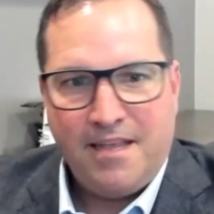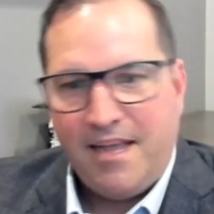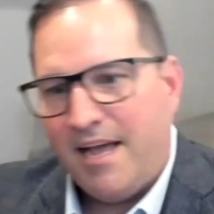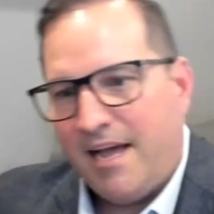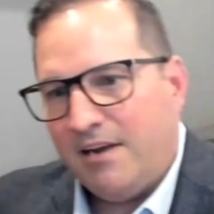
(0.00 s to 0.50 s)

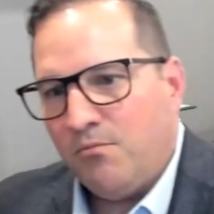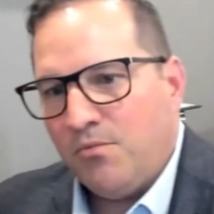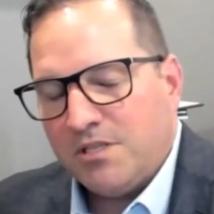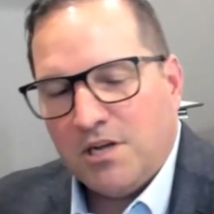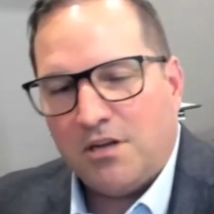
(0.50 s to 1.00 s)
And
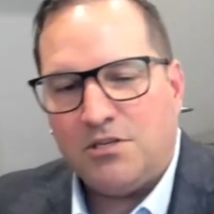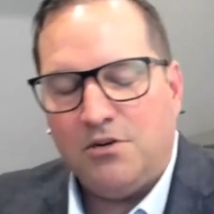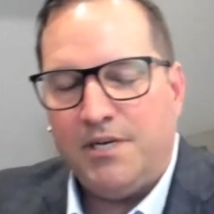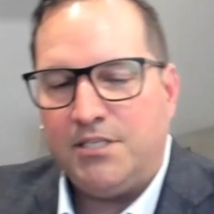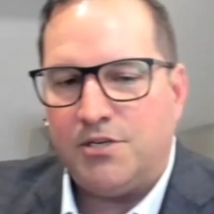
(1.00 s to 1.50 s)
what's also
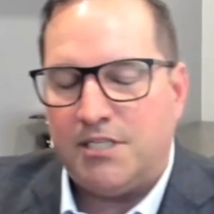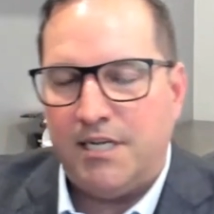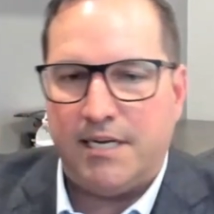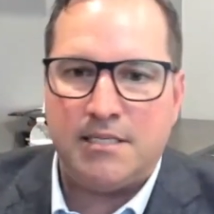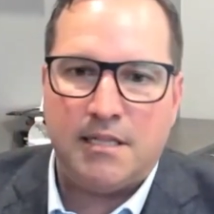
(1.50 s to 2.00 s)

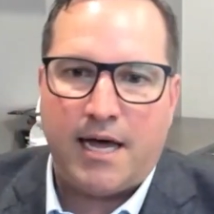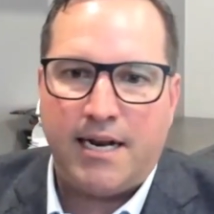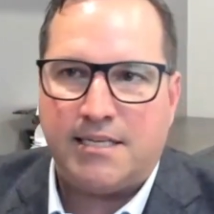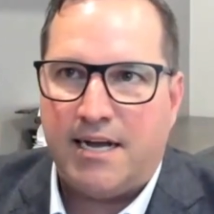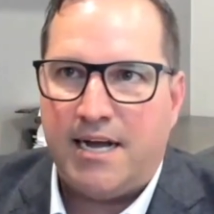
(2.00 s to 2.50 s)
interesting is a lot of
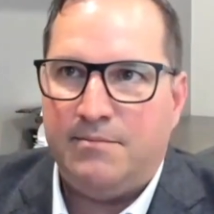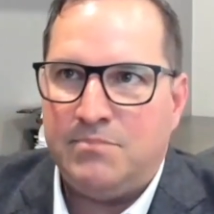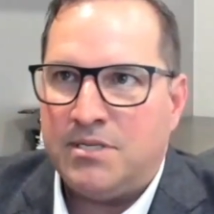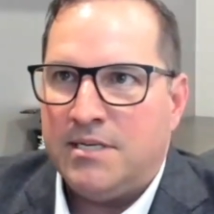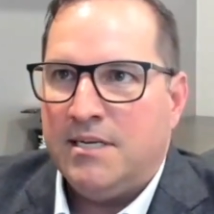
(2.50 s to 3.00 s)

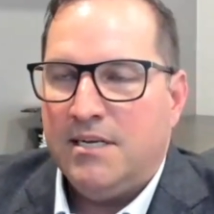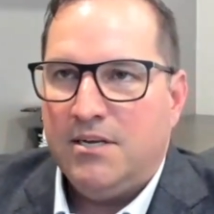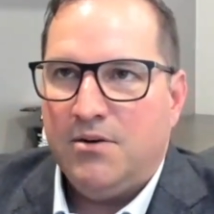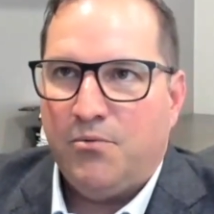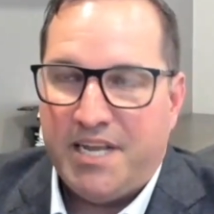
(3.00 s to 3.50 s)
times
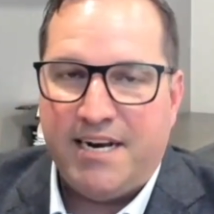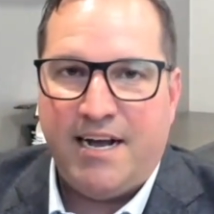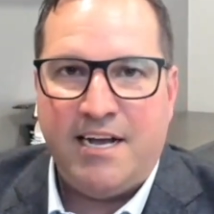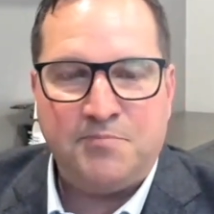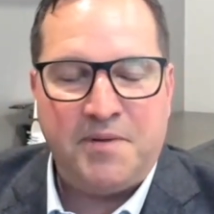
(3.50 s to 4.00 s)
we get a
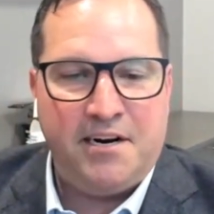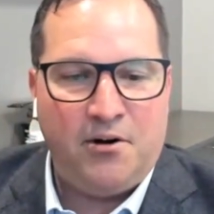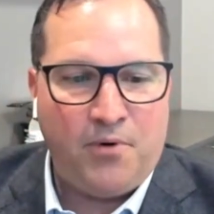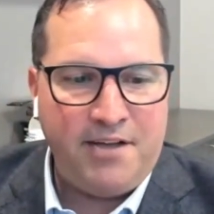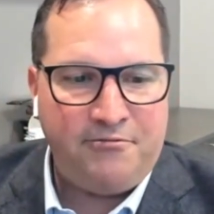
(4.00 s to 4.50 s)
husband and a
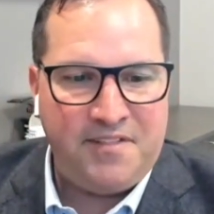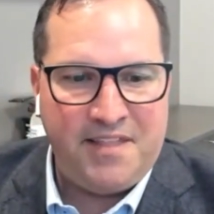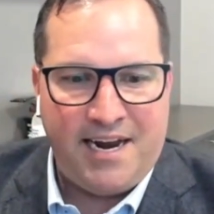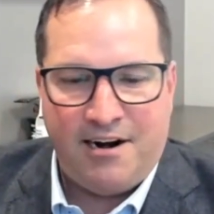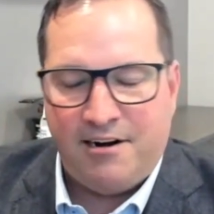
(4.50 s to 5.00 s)
wife in
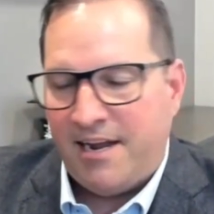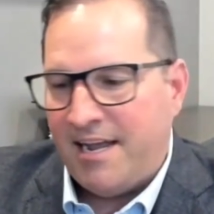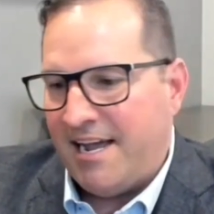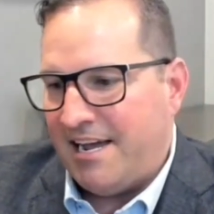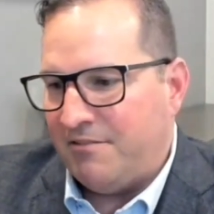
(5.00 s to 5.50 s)
there
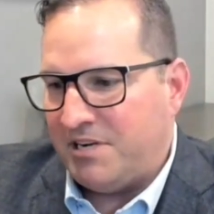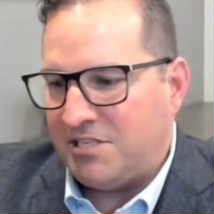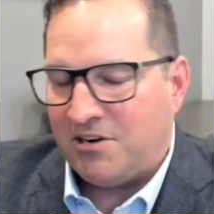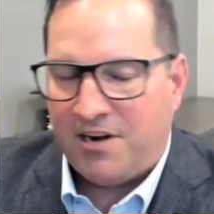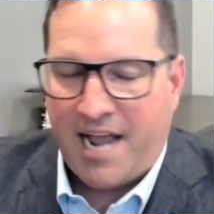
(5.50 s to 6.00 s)
and we
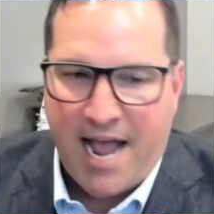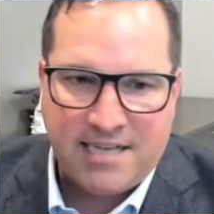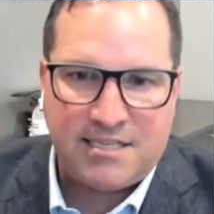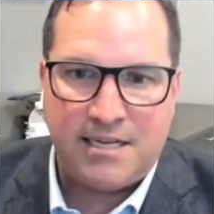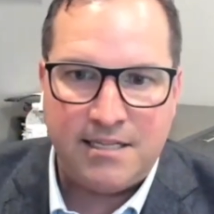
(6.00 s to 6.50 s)
start
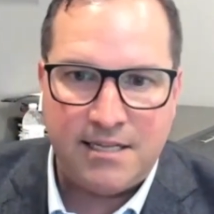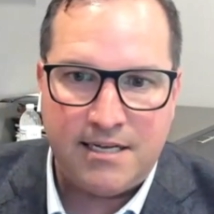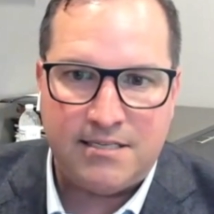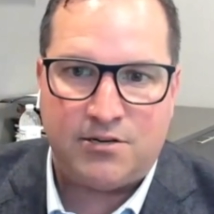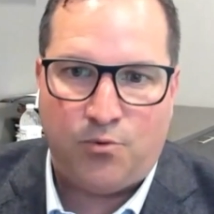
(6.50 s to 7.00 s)
asking
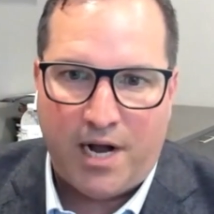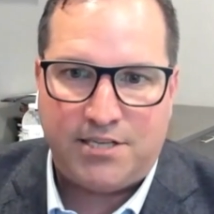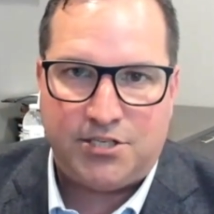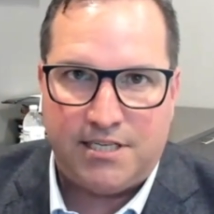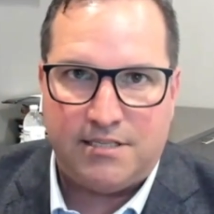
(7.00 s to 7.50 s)
these
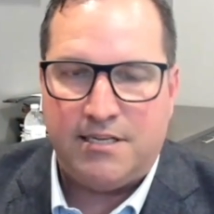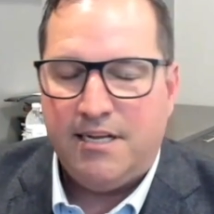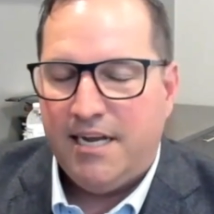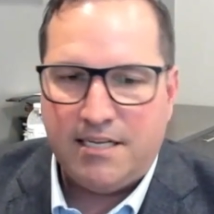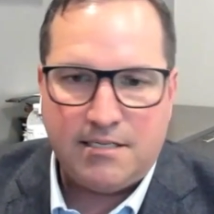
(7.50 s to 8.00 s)
questions.
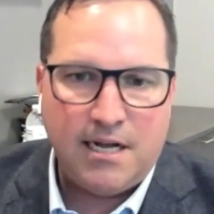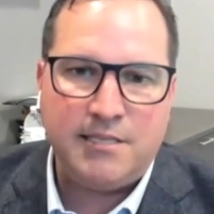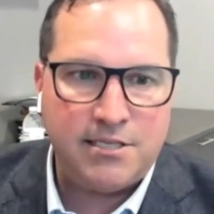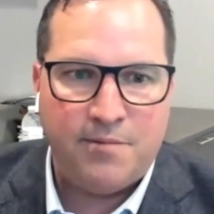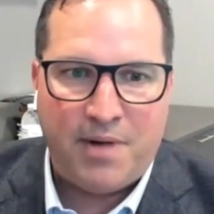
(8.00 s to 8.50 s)
And it's not
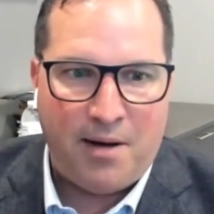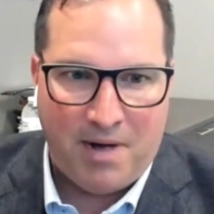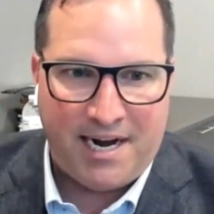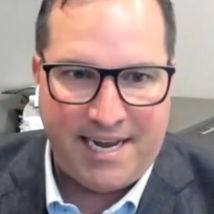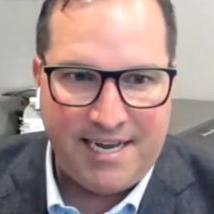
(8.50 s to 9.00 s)
just about
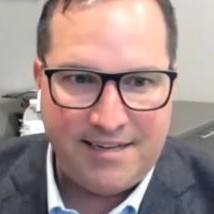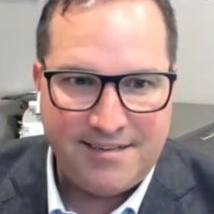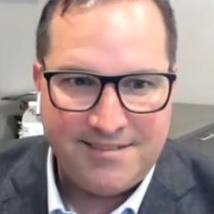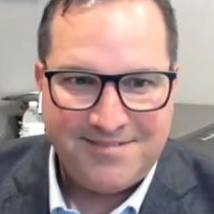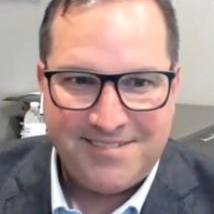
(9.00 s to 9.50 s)
money.
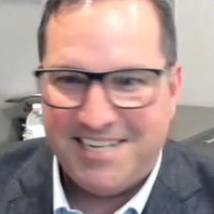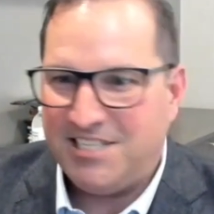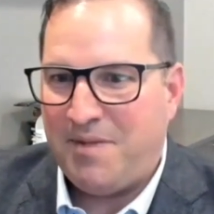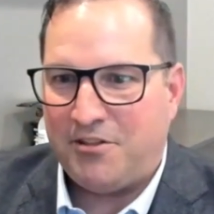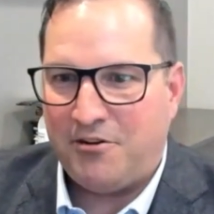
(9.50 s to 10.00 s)
It's
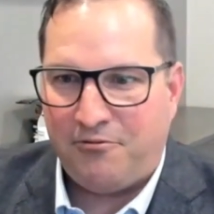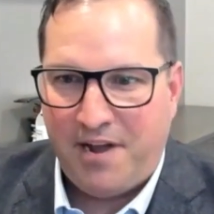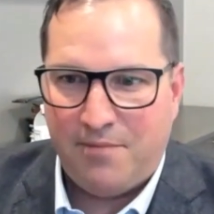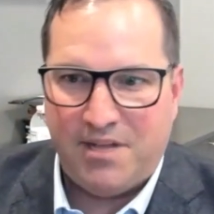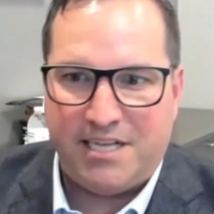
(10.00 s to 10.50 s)
about their
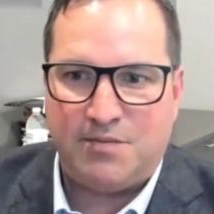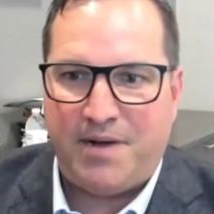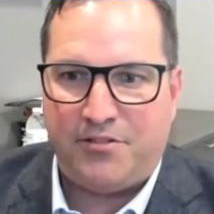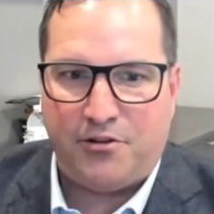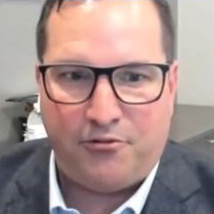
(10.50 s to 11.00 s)
family. It's
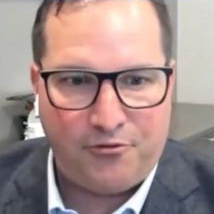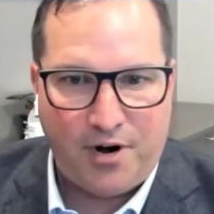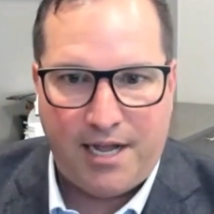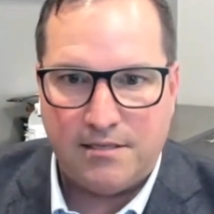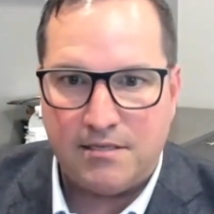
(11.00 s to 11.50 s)
about their
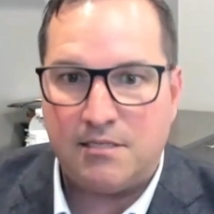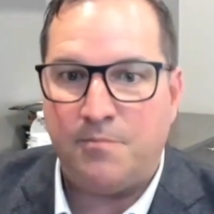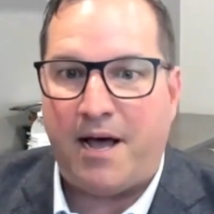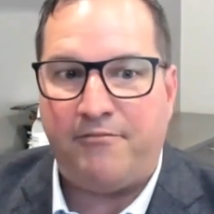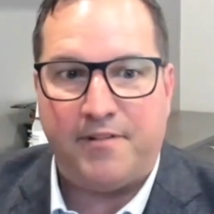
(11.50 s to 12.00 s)
friends. It's
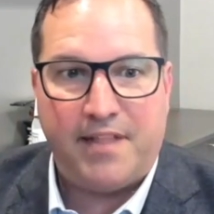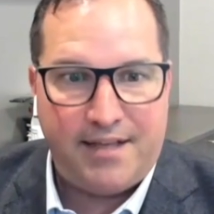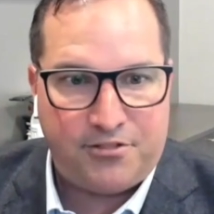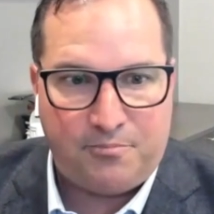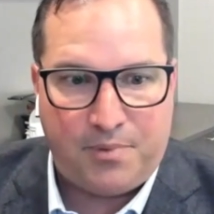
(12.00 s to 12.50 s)
about
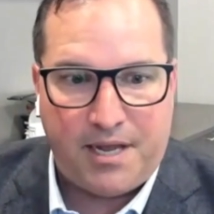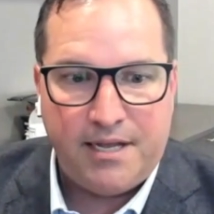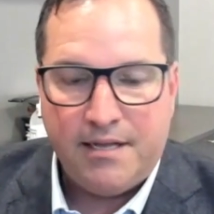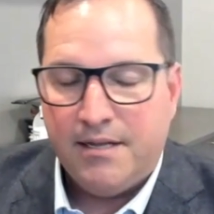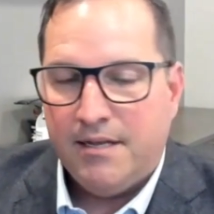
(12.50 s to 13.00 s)
philanthropy.
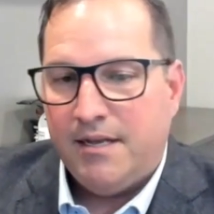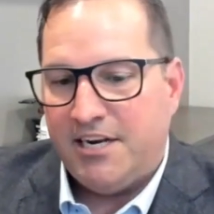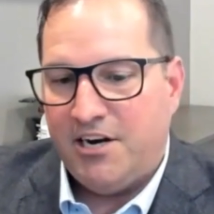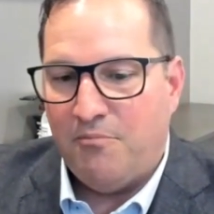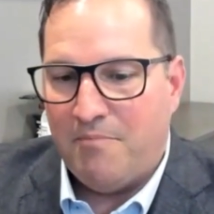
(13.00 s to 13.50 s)

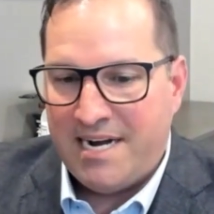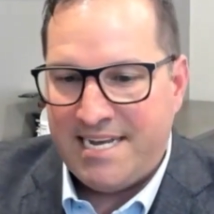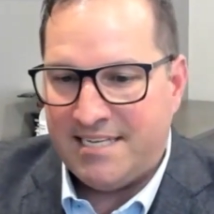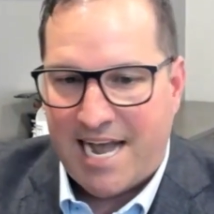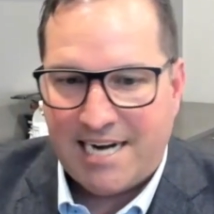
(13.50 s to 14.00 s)
Money
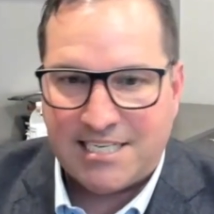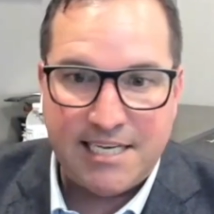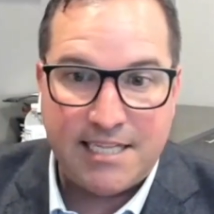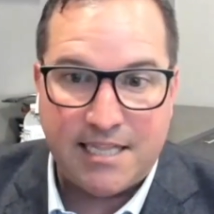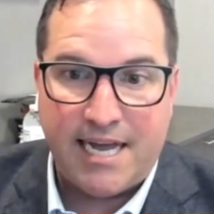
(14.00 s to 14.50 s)
is
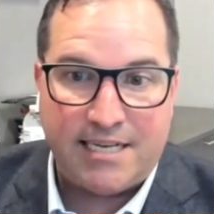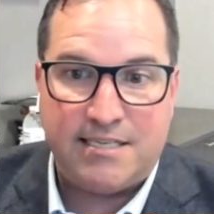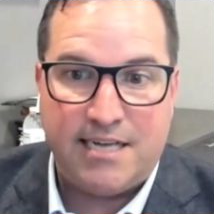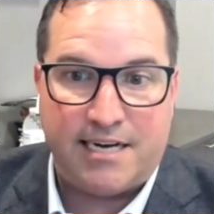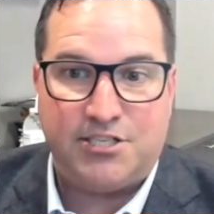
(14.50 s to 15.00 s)
actually the last
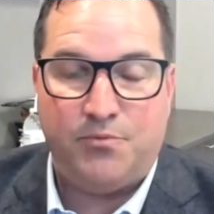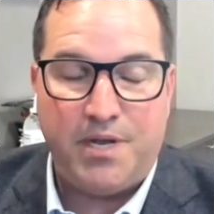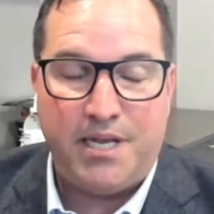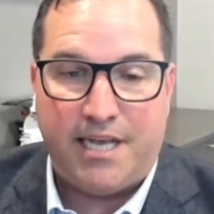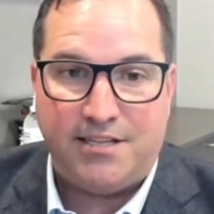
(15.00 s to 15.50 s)
section we
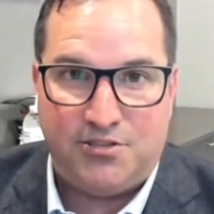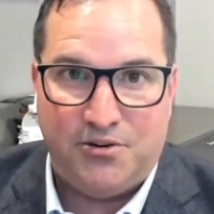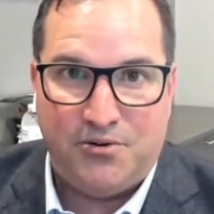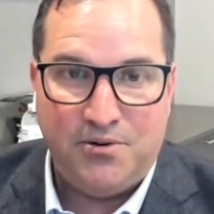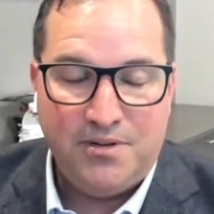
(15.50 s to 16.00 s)
get
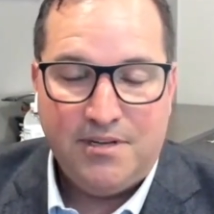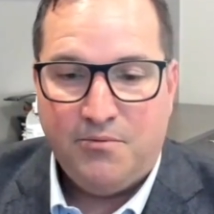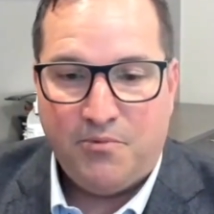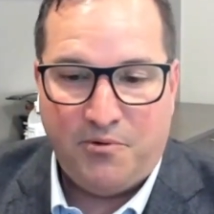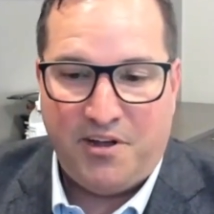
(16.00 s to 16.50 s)
to
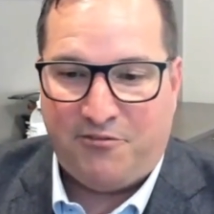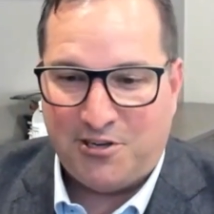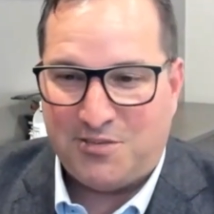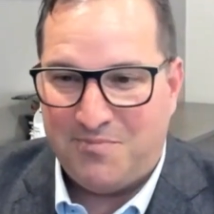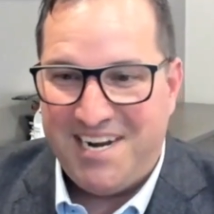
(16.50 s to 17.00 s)
when we
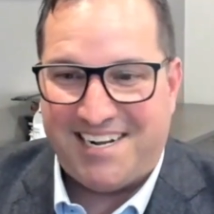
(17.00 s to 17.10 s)
first meet a